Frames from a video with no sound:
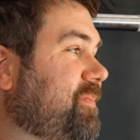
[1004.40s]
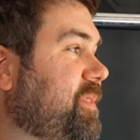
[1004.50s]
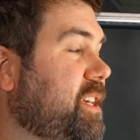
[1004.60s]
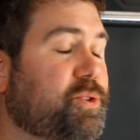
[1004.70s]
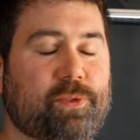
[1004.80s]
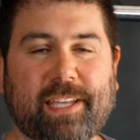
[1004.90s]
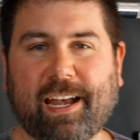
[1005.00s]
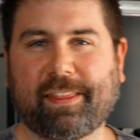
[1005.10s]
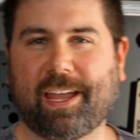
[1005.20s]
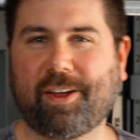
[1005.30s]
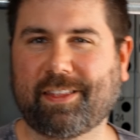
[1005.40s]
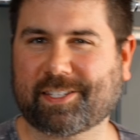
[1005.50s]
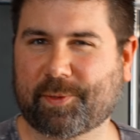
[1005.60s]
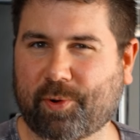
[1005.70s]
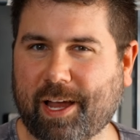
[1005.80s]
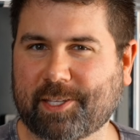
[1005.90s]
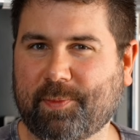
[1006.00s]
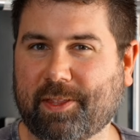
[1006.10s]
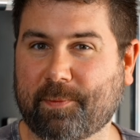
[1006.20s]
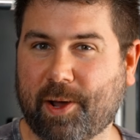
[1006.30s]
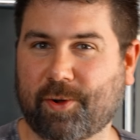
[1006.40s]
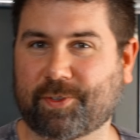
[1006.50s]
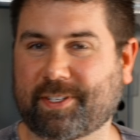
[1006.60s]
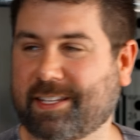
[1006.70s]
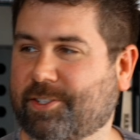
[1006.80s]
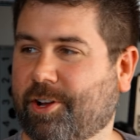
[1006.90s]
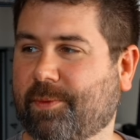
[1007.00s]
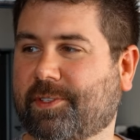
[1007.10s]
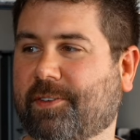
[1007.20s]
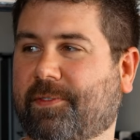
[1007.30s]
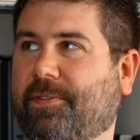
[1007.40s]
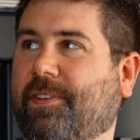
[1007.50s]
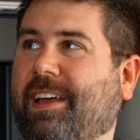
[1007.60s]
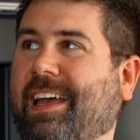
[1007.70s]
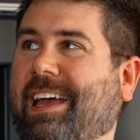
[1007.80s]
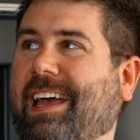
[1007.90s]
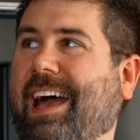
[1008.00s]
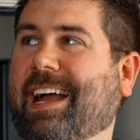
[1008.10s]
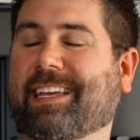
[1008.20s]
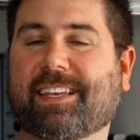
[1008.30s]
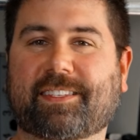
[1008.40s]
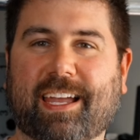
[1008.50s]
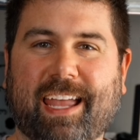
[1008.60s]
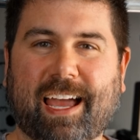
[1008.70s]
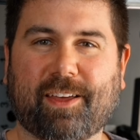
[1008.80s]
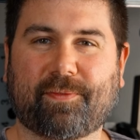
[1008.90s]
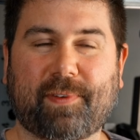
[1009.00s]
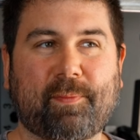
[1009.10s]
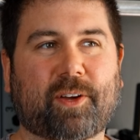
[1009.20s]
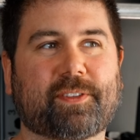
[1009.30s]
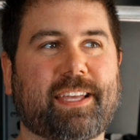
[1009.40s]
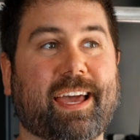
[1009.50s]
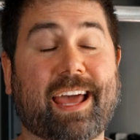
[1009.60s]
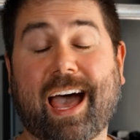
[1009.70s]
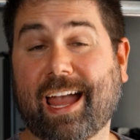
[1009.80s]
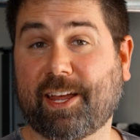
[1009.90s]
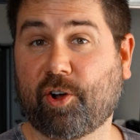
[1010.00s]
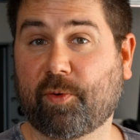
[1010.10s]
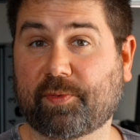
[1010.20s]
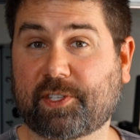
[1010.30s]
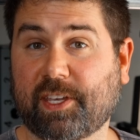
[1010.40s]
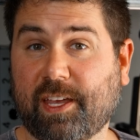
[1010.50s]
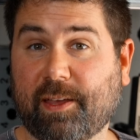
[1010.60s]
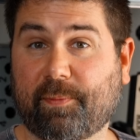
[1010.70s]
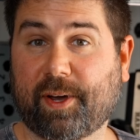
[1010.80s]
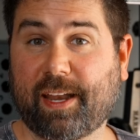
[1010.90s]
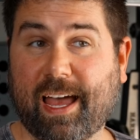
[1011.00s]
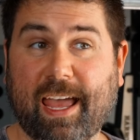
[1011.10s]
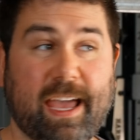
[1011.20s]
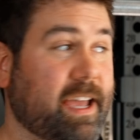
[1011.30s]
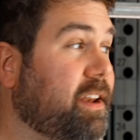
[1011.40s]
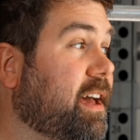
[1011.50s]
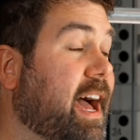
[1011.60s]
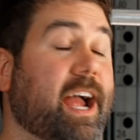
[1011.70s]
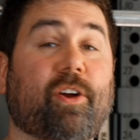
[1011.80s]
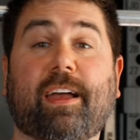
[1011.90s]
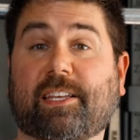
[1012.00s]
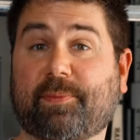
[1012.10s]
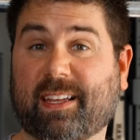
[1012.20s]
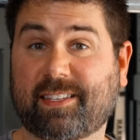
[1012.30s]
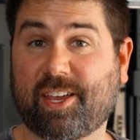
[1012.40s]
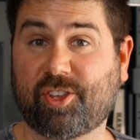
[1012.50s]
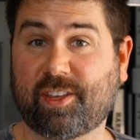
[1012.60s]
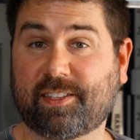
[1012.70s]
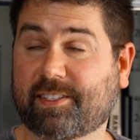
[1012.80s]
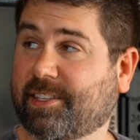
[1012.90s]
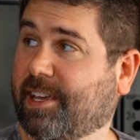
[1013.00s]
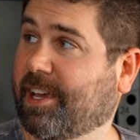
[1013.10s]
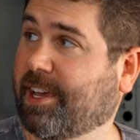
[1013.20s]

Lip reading: This was kind of the area that surprised me the most in terms of, I guess I'm not gonna say I had high hopes, but I had higher expectations.